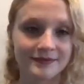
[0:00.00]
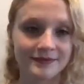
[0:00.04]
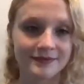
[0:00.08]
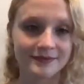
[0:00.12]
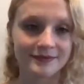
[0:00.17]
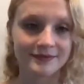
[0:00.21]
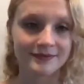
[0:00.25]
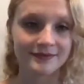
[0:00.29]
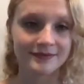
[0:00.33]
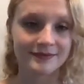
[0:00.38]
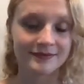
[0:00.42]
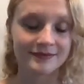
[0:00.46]

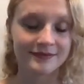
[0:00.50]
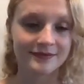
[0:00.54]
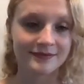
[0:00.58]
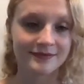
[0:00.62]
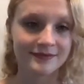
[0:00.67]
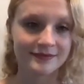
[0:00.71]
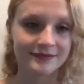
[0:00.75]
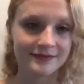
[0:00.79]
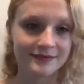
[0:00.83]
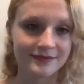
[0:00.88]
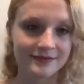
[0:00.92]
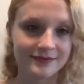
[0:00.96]

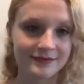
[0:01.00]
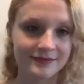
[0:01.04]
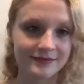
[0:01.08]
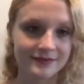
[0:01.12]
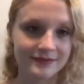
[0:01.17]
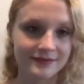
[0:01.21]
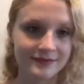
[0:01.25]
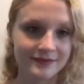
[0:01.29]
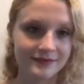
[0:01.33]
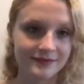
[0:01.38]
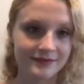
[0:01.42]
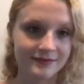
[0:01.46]

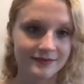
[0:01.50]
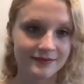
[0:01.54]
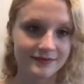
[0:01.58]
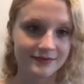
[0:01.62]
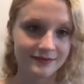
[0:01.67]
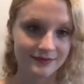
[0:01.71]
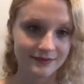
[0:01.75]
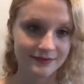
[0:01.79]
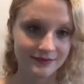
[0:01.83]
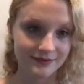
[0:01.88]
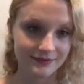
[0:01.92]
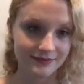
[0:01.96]

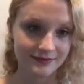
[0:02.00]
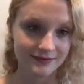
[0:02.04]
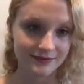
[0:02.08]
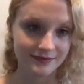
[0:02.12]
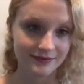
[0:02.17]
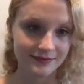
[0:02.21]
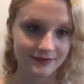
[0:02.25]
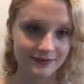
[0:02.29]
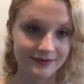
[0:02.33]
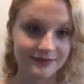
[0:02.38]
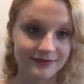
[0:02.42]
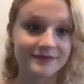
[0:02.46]

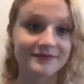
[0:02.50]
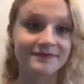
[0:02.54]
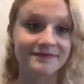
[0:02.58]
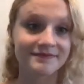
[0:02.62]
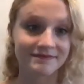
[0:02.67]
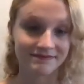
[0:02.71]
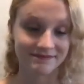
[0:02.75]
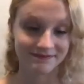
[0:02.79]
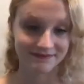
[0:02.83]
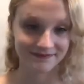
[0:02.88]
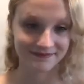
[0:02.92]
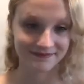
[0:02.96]
No words are spoken by the person on screen.